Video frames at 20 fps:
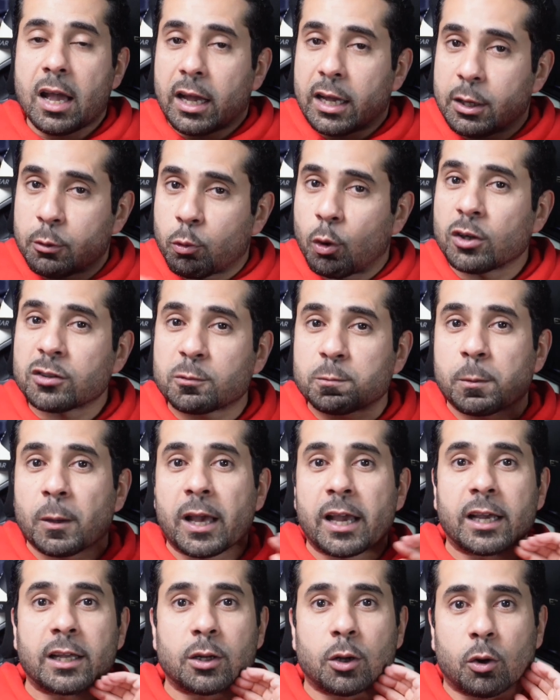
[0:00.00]
was
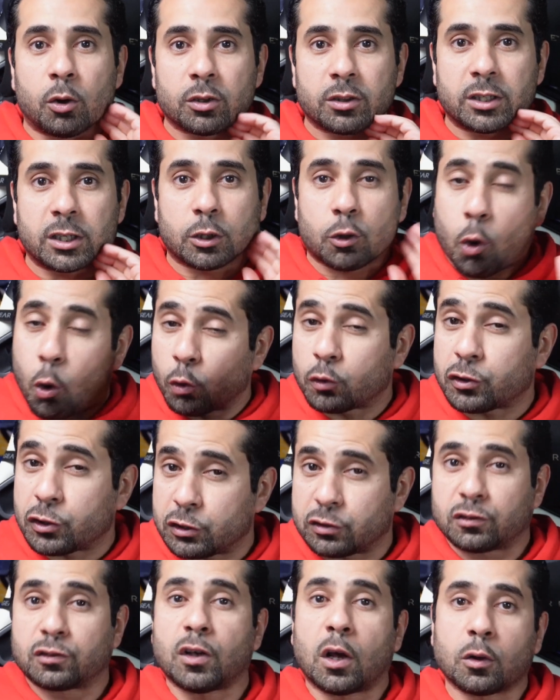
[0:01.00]
playing on the coach's
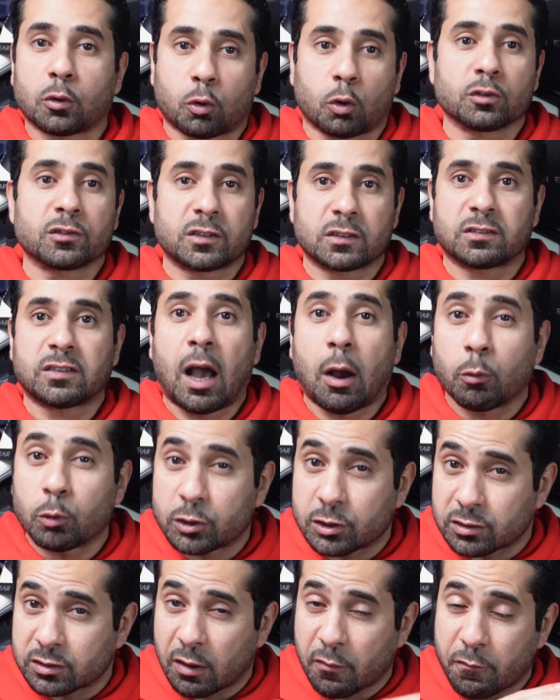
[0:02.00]
son, Conceição, which is
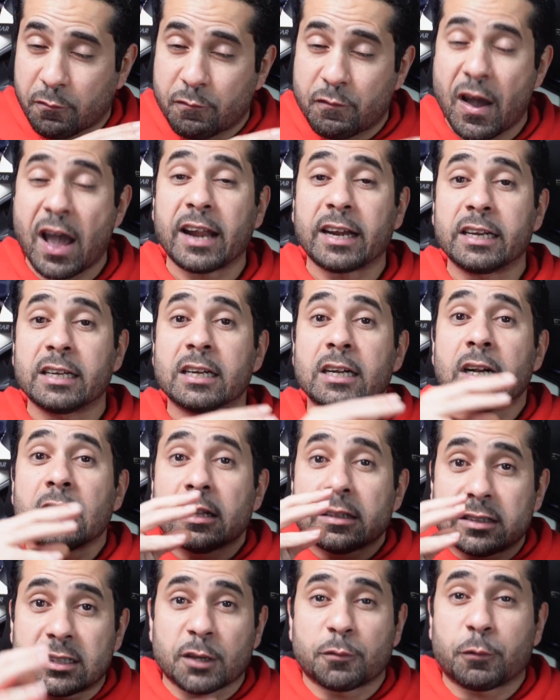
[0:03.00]
a very
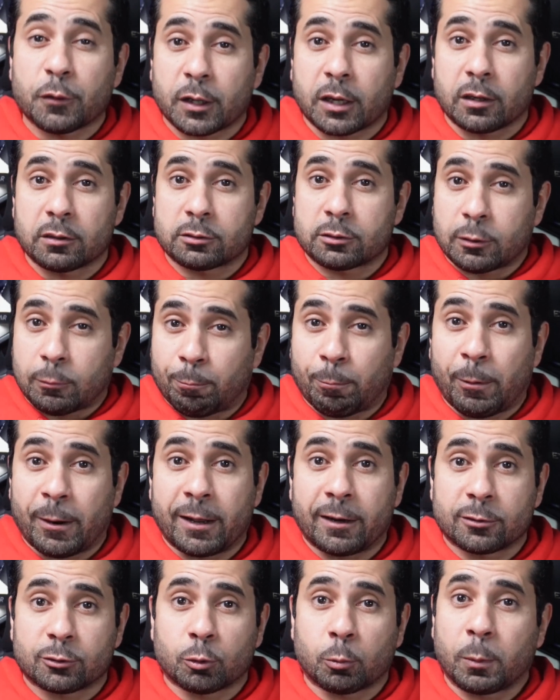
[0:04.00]
difficult player
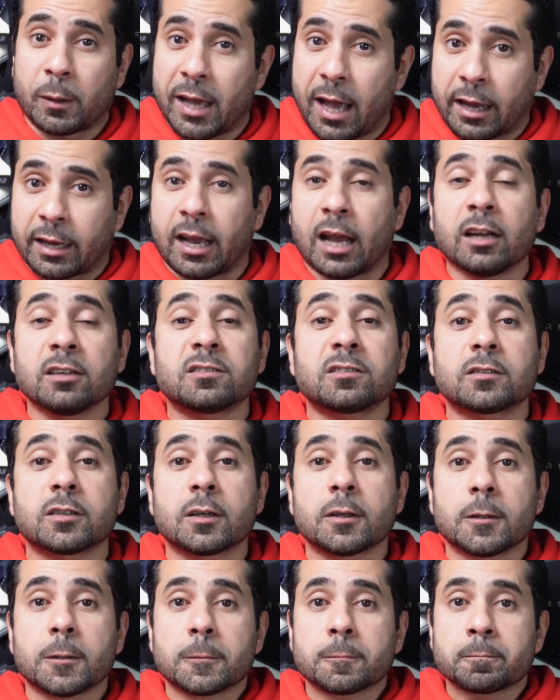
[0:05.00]
to play against.
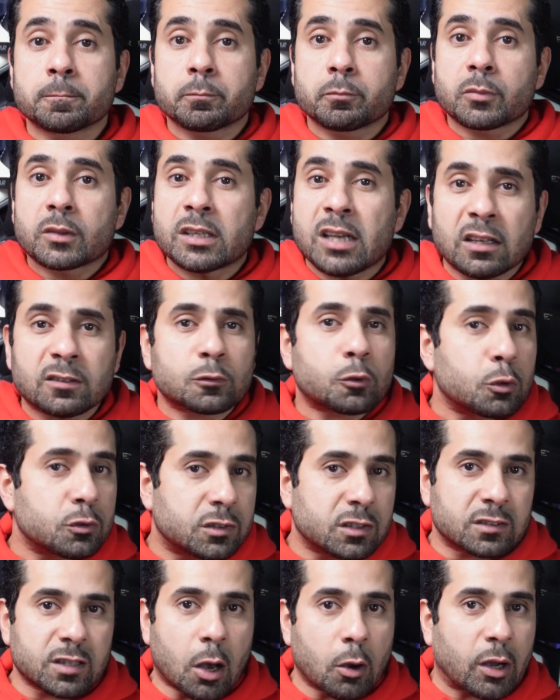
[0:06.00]
Yes,
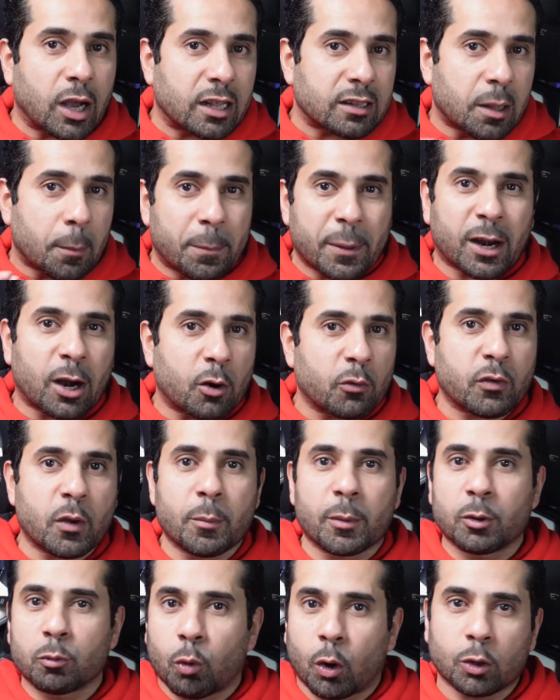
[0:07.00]
Conceição got the better of him in
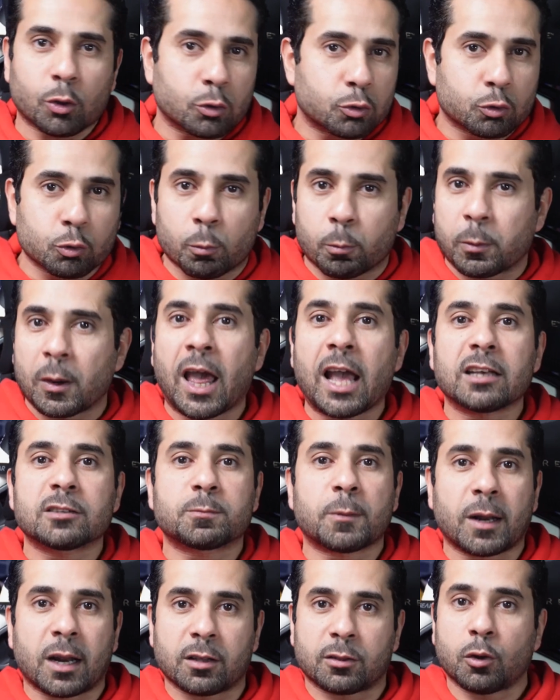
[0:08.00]
1 or 2 plays, but
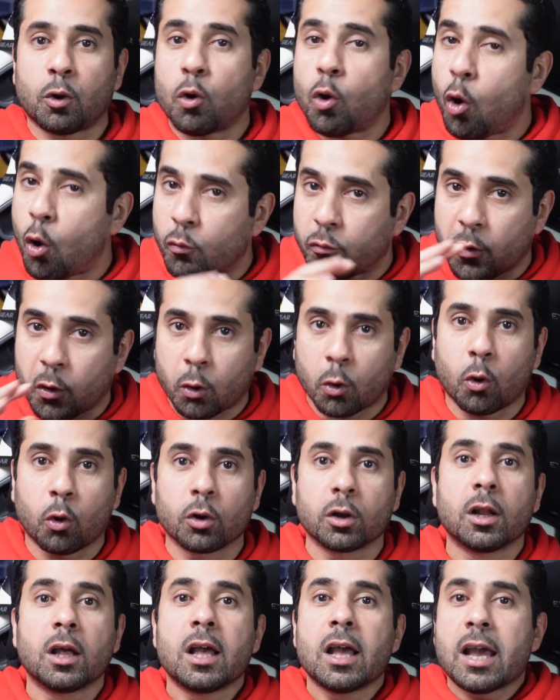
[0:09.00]
I thought overall,
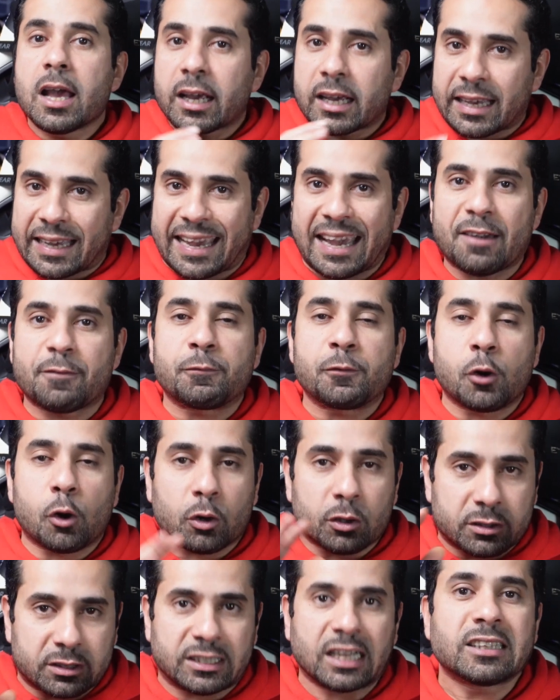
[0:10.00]
Kivior
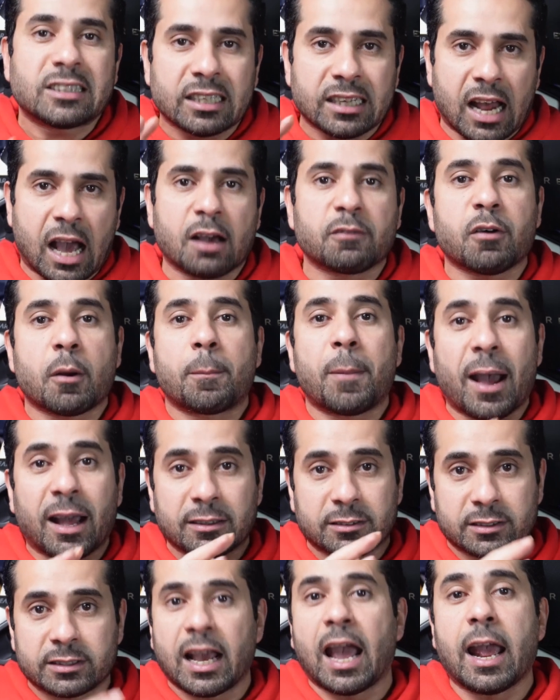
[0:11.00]
didn't have a bad
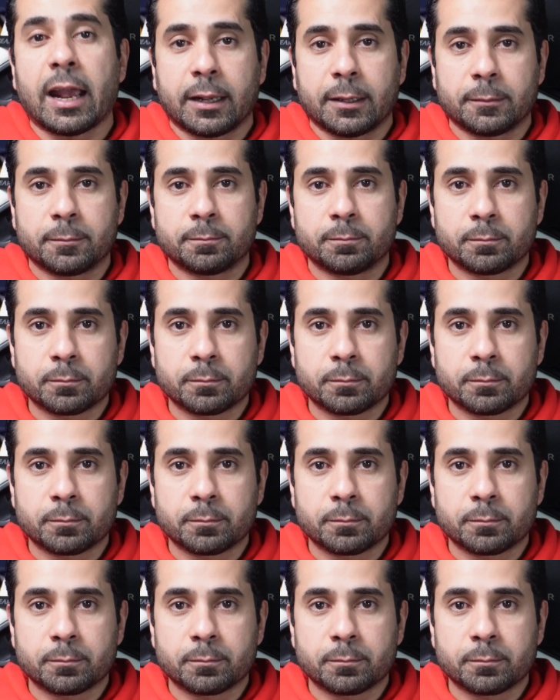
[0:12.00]
game.